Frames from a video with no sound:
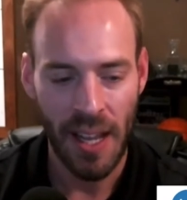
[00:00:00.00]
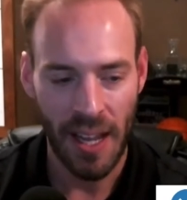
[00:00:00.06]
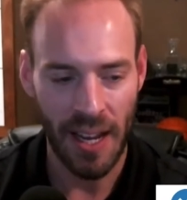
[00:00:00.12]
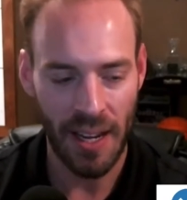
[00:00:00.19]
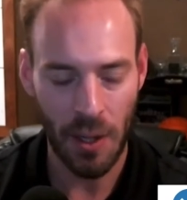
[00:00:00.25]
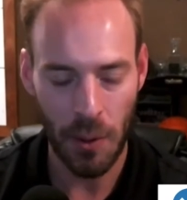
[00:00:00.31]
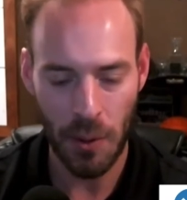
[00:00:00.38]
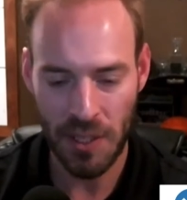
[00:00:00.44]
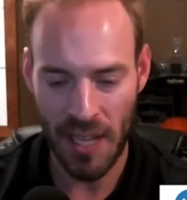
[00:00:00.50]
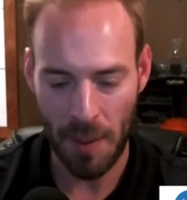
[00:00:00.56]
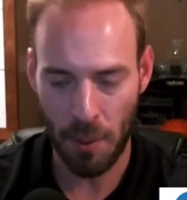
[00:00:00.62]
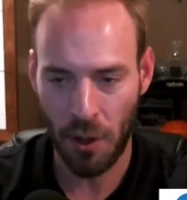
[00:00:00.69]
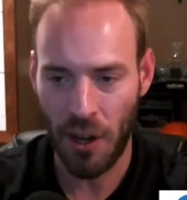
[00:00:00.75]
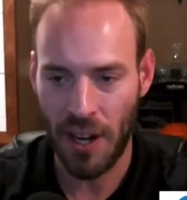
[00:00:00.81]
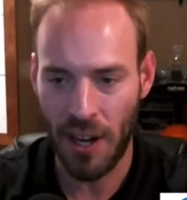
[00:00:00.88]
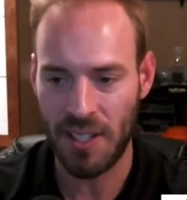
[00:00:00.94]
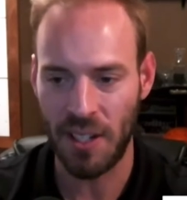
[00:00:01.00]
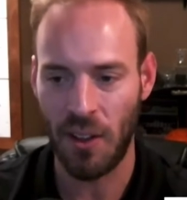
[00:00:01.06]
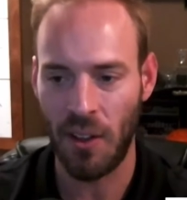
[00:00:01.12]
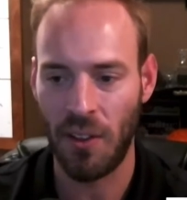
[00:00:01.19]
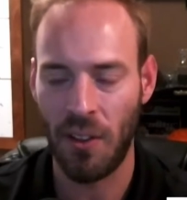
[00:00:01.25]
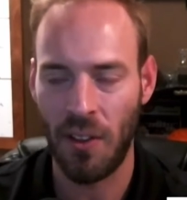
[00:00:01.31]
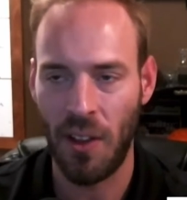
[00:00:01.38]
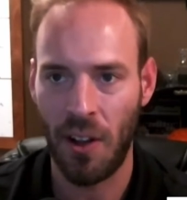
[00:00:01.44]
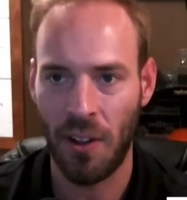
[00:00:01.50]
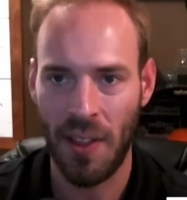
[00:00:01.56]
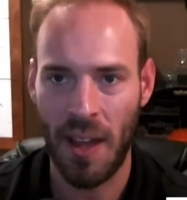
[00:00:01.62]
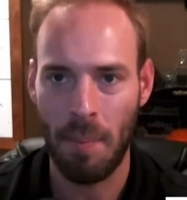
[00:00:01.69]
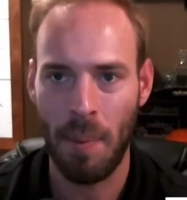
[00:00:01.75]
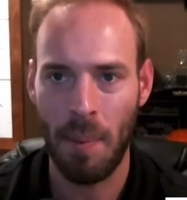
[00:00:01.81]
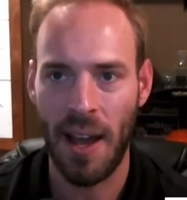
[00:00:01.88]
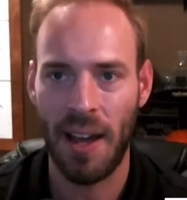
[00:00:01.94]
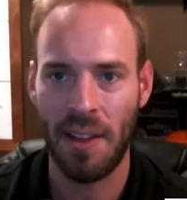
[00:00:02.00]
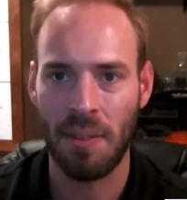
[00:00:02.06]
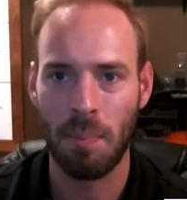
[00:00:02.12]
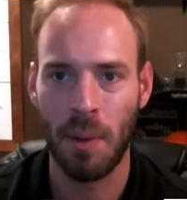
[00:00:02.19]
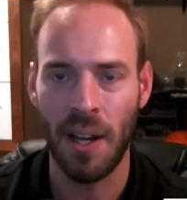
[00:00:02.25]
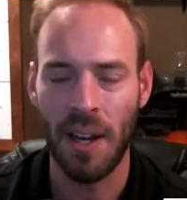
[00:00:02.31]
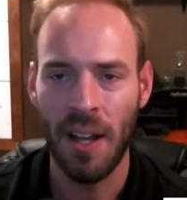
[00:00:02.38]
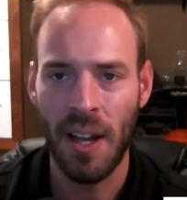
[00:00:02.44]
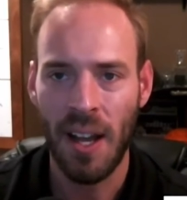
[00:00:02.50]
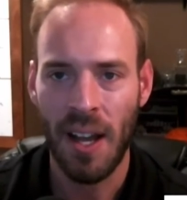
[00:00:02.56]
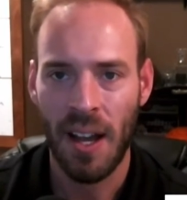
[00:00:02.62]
and always kept progressing along that path. But